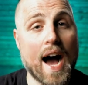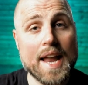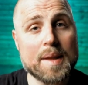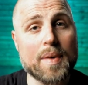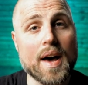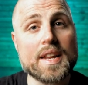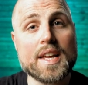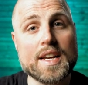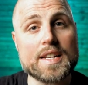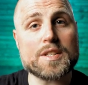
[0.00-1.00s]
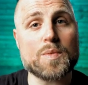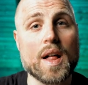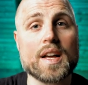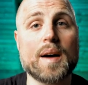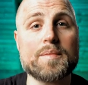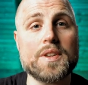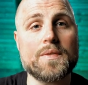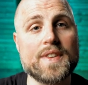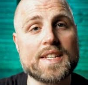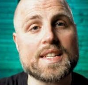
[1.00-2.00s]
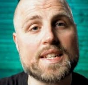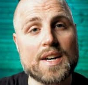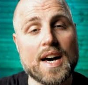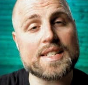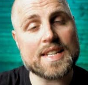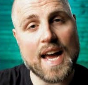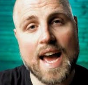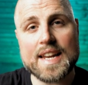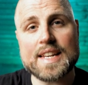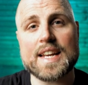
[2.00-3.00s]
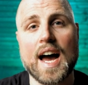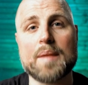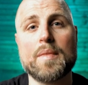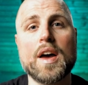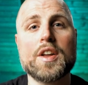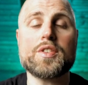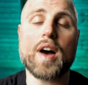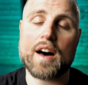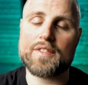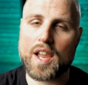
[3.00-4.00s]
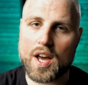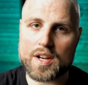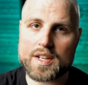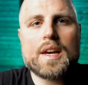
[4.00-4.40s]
Anybody is welcome to visit us anytime to have a look."